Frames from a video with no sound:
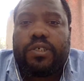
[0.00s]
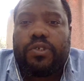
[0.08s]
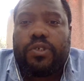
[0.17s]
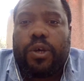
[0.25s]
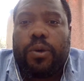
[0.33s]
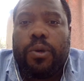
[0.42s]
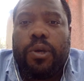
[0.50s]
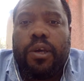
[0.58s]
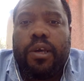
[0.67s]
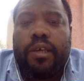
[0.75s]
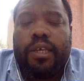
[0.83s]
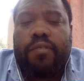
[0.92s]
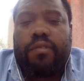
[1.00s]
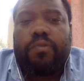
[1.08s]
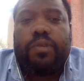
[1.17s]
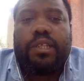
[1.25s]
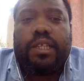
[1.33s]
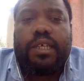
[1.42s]
And so you have to
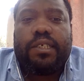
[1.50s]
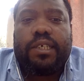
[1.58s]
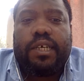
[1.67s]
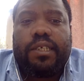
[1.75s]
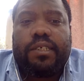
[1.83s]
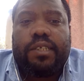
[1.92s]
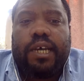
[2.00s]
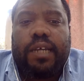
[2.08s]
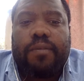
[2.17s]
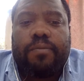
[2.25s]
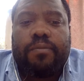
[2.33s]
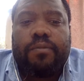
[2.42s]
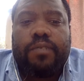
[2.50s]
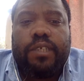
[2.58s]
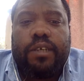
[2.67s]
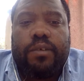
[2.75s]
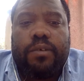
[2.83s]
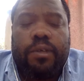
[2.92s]
realize that it's not, you
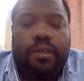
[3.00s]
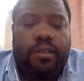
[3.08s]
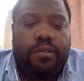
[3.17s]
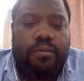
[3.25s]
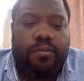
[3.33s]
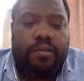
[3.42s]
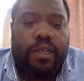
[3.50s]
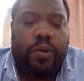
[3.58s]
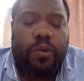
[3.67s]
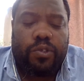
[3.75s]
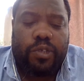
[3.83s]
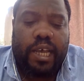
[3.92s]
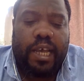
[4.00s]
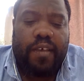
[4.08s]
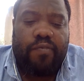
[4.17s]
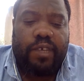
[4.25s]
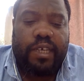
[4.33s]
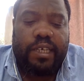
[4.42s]
know, in order to
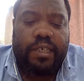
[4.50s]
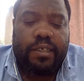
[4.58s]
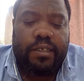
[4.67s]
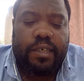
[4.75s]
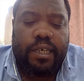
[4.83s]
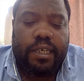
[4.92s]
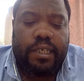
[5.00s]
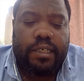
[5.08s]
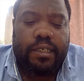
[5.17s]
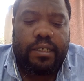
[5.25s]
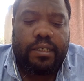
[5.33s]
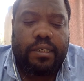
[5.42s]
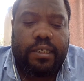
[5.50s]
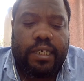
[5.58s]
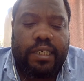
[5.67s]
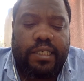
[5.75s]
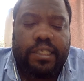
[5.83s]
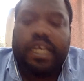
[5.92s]
have a
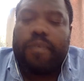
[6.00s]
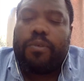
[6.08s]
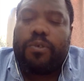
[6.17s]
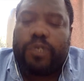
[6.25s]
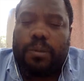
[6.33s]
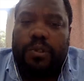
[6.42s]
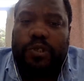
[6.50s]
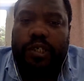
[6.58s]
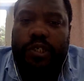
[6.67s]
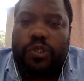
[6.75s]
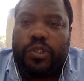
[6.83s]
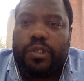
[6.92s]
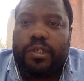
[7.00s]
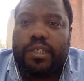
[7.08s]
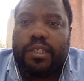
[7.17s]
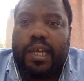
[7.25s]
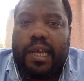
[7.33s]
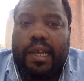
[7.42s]
stable civilization, you
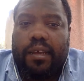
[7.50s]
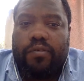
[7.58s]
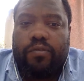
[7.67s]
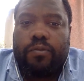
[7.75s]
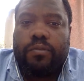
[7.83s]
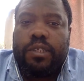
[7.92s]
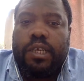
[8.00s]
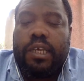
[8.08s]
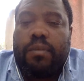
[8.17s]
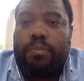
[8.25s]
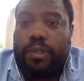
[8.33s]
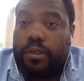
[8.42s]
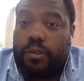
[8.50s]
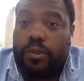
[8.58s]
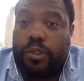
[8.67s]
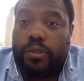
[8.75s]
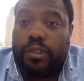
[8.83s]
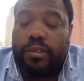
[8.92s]
need to have a political
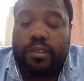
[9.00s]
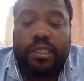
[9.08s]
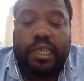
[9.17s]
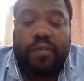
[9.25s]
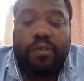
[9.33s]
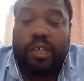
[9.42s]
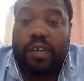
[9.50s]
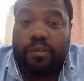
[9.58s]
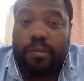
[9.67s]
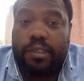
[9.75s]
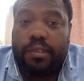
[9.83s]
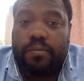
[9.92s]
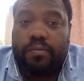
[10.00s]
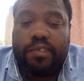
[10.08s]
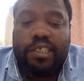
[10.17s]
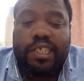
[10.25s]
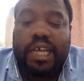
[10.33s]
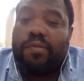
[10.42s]
unit, you need to have a government, you
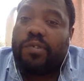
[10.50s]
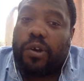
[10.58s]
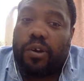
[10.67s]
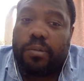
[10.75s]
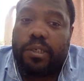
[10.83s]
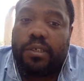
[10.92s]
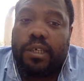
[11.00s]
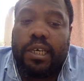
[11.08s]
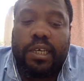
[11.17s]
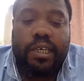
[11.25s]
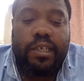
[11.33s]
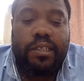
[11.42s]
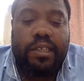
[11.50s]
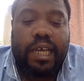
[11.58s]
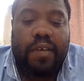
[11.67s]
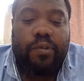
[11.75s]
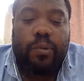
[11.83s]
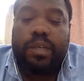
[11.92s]
need to have an army, you need to
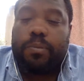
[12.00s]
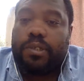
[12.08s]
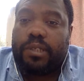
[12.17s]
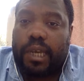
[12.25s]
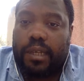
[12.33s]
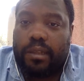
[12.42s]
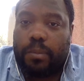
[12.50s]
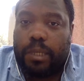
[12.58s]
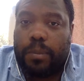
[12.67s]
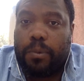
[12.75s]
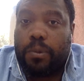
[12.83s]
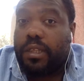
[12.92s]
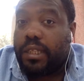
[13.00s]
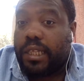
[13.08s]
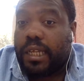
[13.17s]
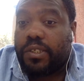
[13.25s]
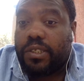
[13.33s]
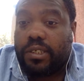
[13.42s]
have a way to protect the people within
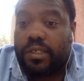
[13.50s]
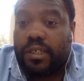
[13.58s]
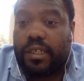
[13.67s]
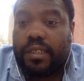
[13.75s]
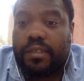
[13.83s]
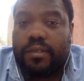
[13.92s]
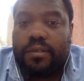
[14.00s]
that city state.